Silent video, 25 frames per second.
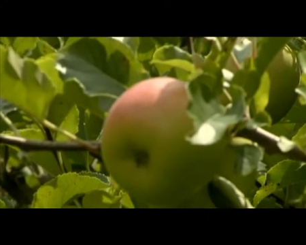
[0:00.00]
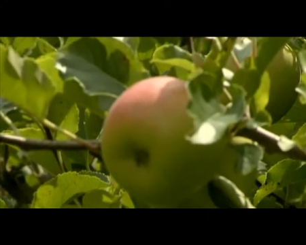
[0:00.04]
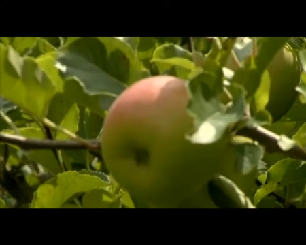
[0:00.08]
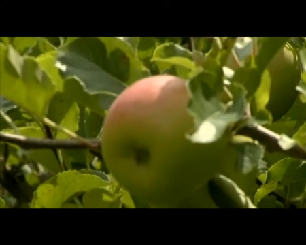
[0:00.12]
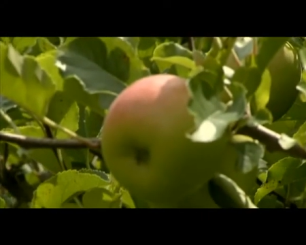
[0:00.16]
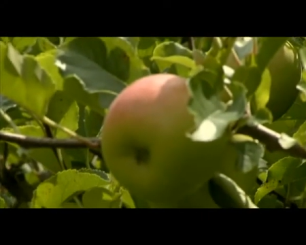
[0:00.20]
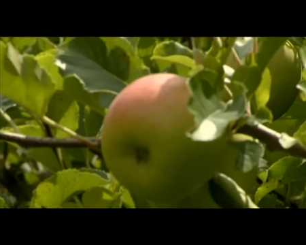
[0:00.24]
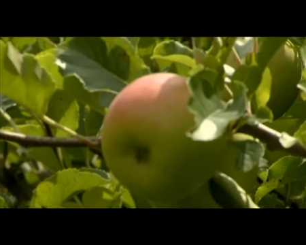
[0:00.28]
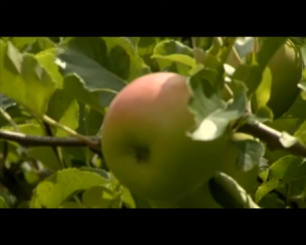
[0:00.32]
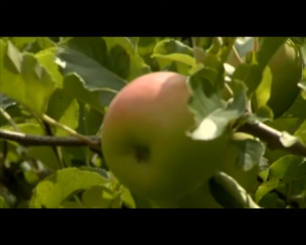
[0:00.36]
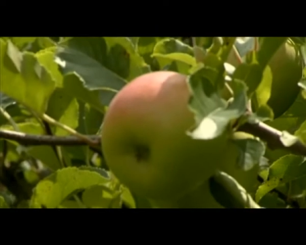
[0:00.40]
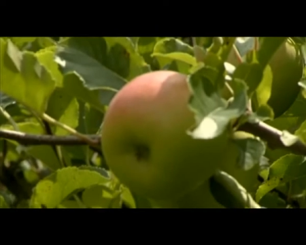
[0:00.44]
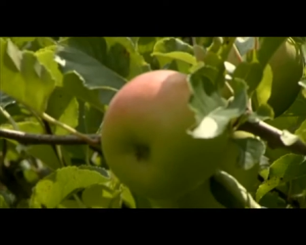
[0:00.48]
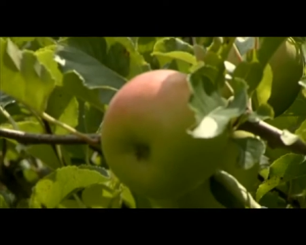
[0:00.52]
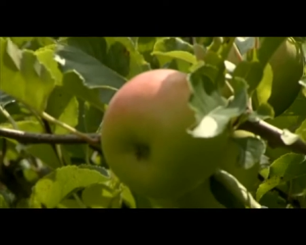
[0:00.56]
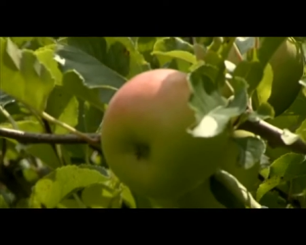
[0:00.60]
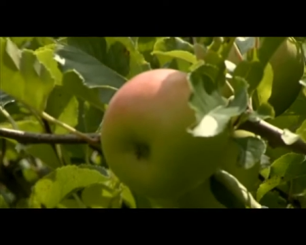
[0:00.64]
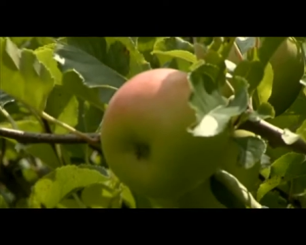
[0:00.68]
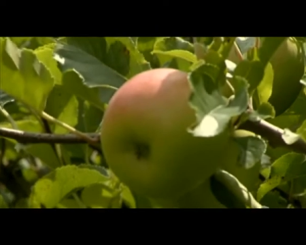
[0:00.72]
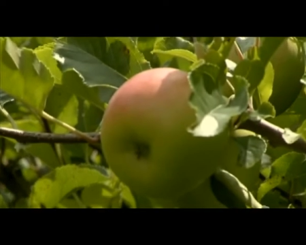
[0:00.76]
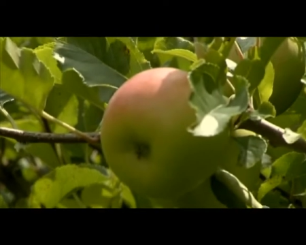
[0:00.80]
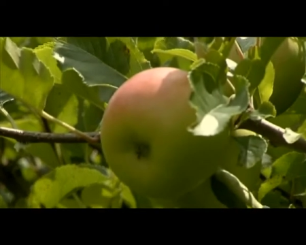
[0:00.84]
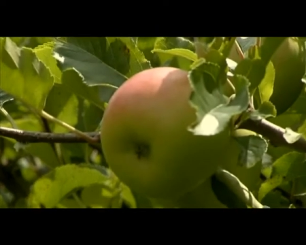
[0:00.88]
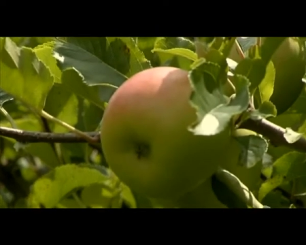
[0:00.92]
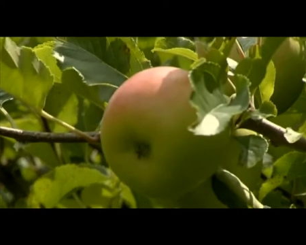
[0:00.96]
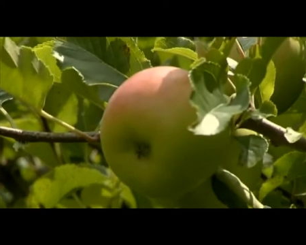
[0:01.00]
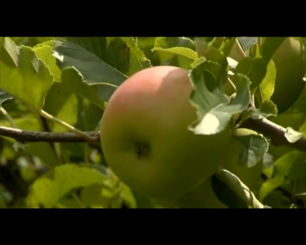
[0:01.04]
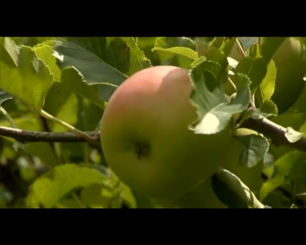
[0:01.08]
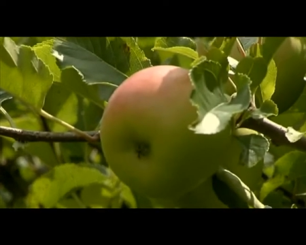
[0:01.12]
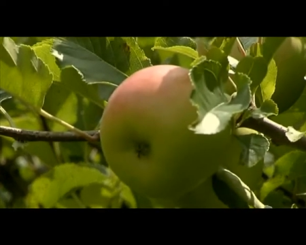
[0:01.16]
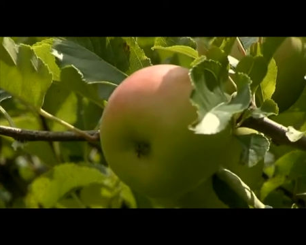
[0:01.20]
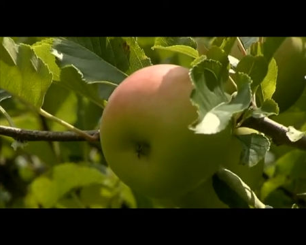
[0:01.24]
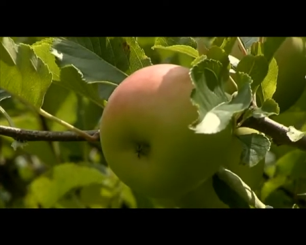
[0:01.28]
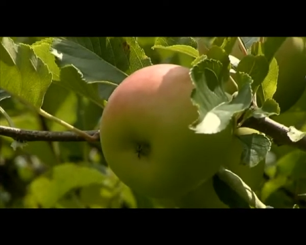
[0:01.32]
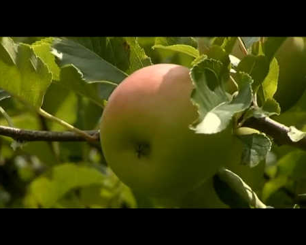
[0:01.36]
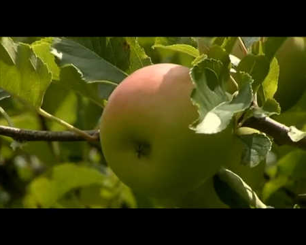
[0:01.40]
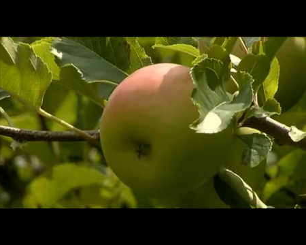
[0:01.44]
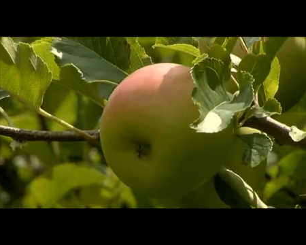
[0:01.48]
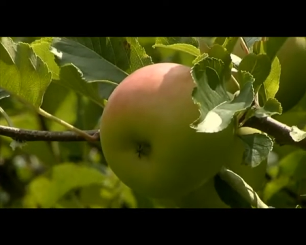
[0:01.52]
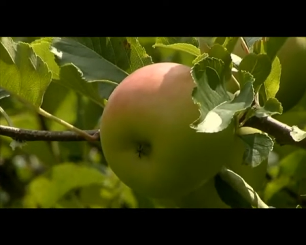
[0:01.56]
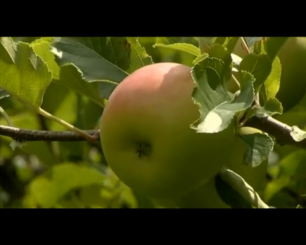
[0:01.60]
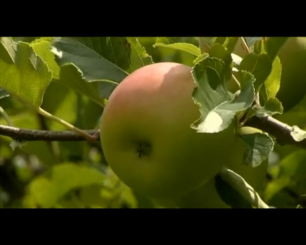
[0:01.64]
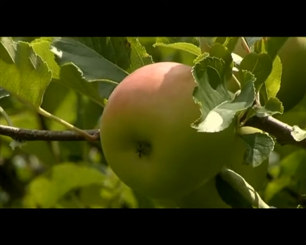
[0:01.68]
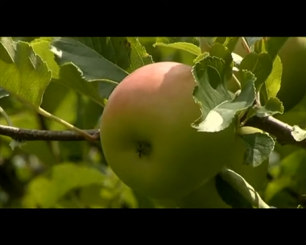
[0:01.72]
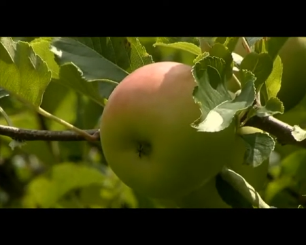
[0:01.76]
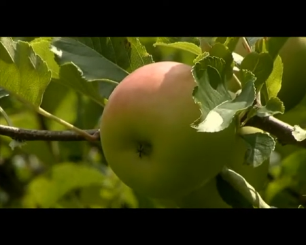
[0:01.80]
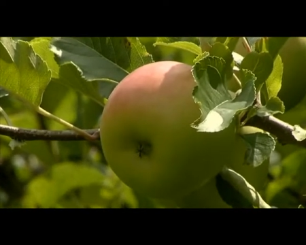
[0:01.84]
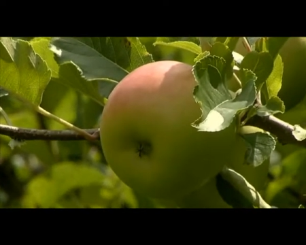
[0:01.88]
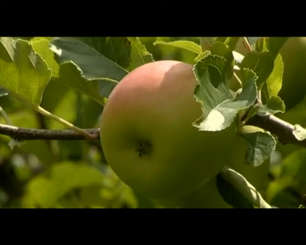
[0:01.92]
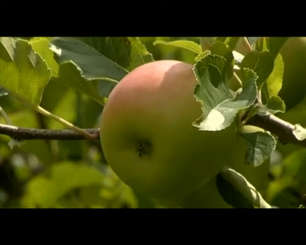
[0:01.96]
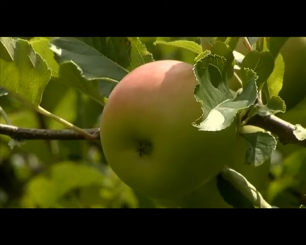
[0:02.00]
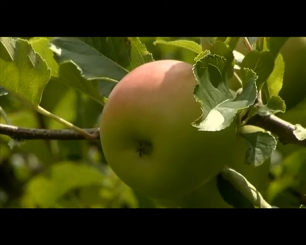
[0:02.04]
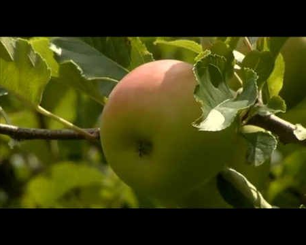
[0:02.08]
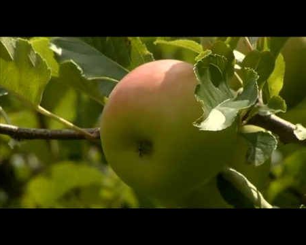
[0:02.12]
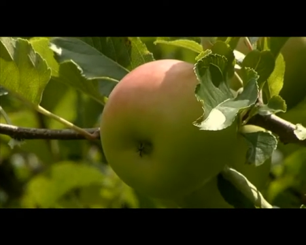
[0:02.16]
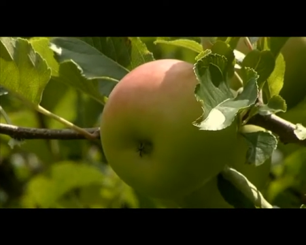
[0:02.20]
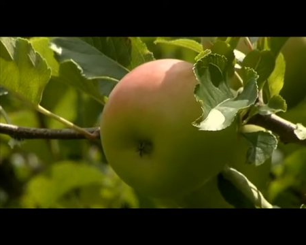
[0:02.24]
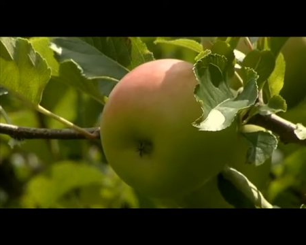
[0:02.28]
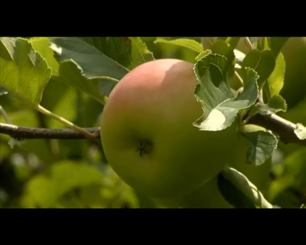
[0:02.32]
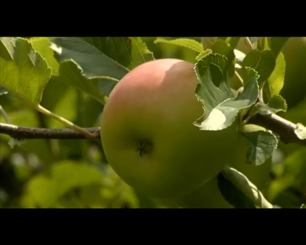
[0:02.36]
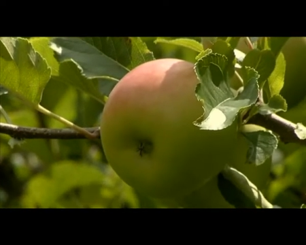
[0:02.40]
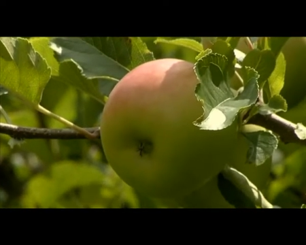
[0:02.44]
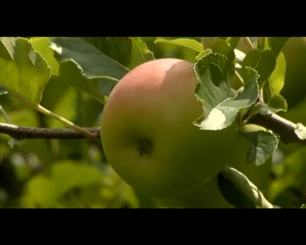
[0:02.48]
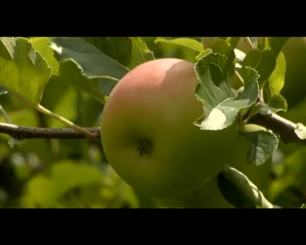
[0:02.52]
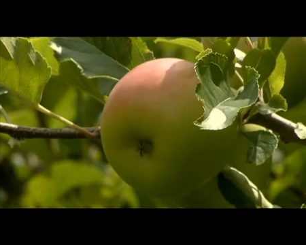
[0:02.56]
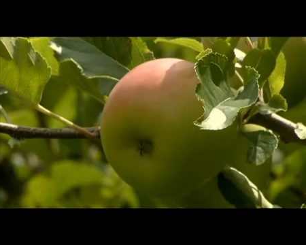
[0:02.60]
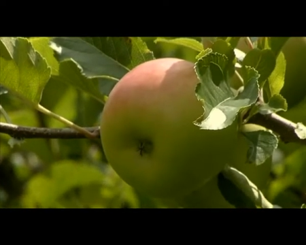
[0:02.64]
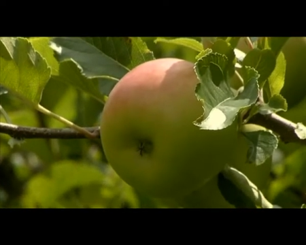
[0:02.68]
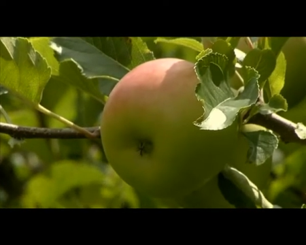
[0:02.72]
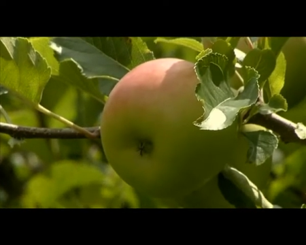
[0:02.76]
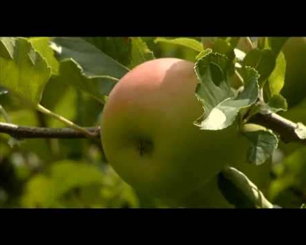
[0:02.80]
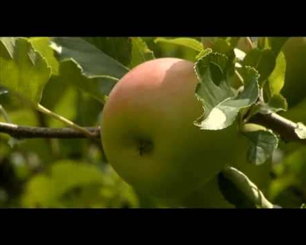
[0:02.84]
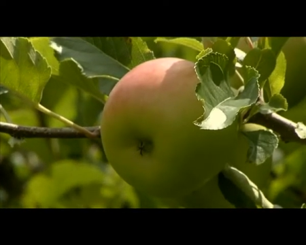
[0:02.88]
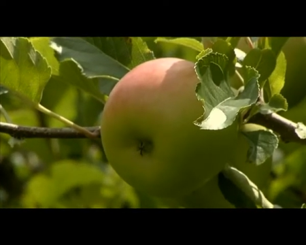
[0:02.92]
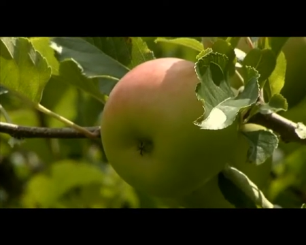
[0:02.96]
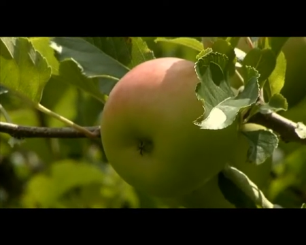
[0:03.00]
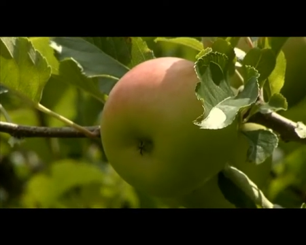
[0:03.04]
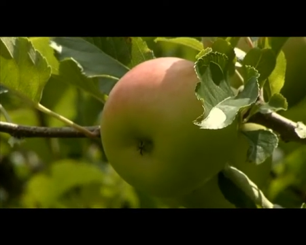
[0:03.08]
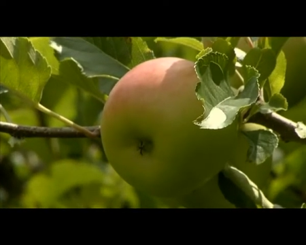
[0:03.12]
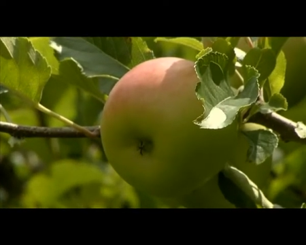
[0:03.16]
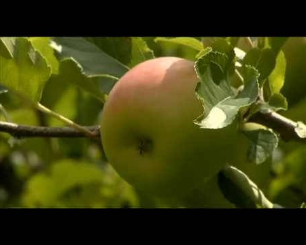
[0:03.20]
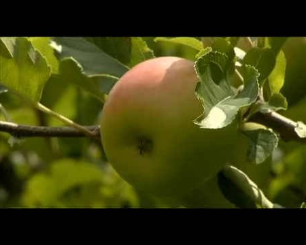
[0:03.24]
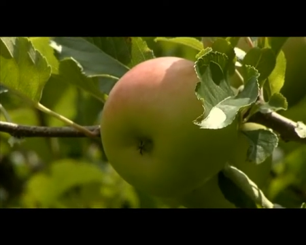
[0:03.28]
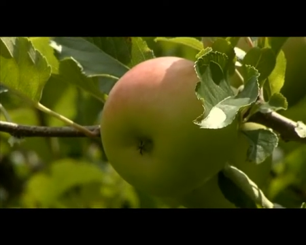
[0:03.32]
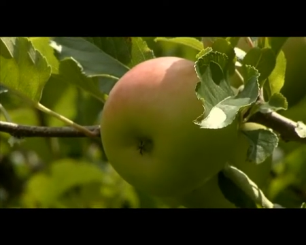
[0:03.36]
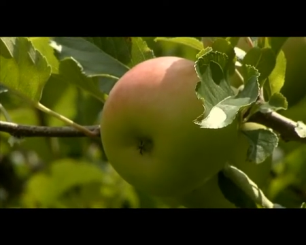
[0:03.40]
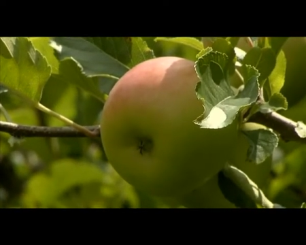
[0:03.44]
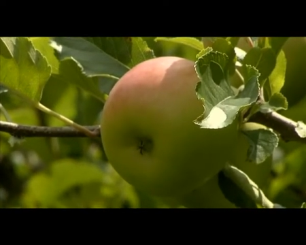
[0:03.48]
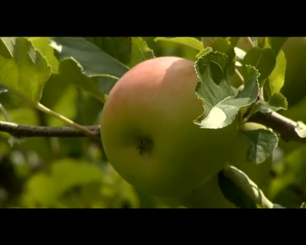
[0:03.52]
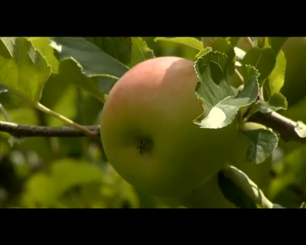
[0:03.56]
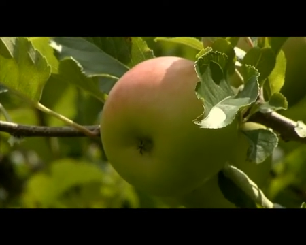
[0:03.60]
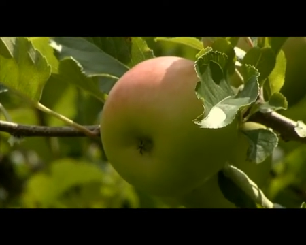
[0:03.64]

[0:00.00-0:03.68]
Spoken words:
[unreadable: no face in view]